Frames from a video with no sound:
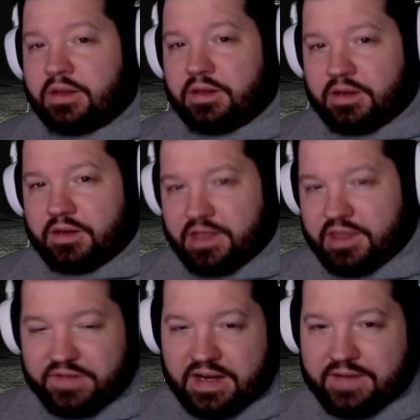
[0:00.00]
in the
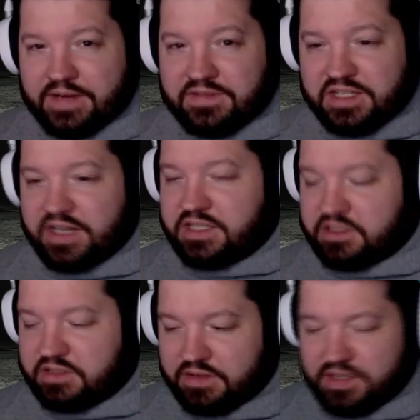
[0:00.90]
5.56,
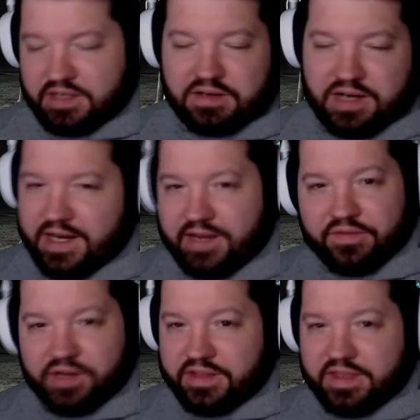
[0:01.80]
I
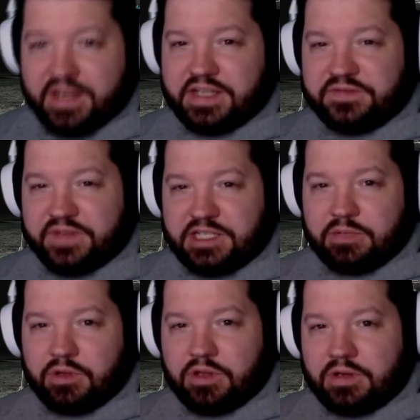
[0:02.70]
definitely think it's
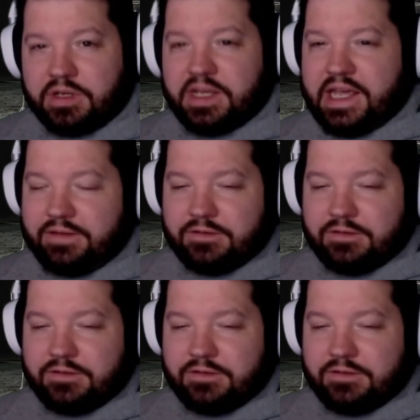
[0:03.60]
feasible, even if it's